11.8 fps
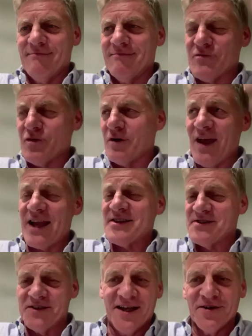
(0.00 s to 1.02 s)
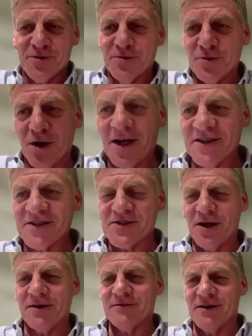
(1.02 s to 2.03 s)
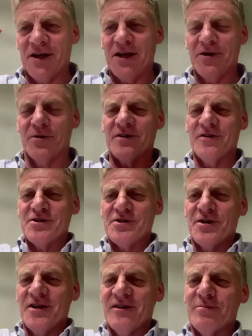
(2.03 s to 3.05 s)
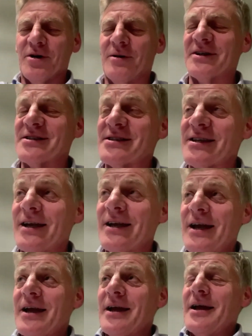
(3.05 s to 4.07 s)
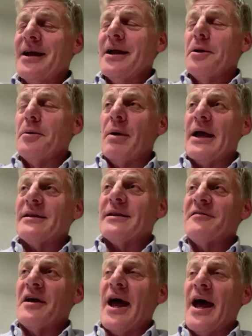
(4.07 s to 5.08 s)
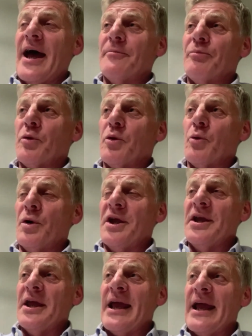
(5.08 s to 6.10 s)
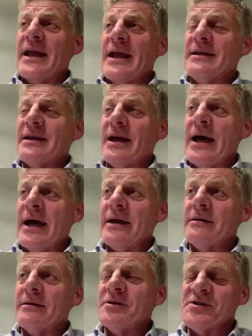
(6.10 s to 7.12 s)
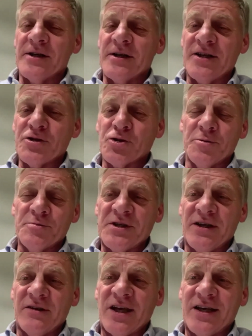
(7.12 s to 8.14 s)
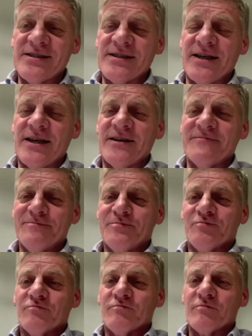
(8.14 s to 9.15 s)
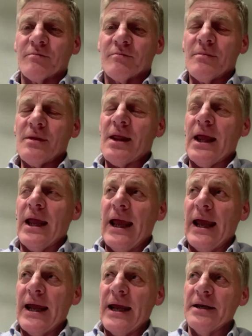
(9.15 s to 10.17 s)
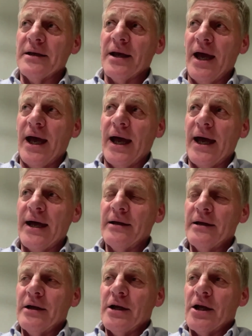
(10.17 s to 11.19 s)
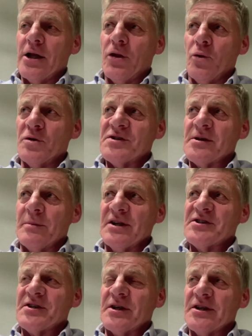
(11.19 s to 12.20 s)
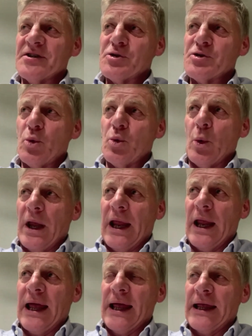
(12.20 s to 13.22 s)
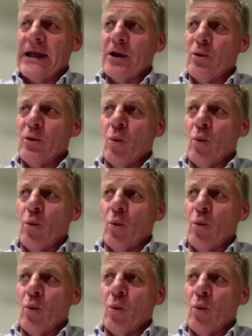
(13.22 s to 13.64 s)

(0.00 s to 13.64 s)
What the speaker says: sort of accidental, right? It's not inherent in the duty of Prime Minister. But we had, New Zealand had troops in Afghanistan, and there was some incidents where the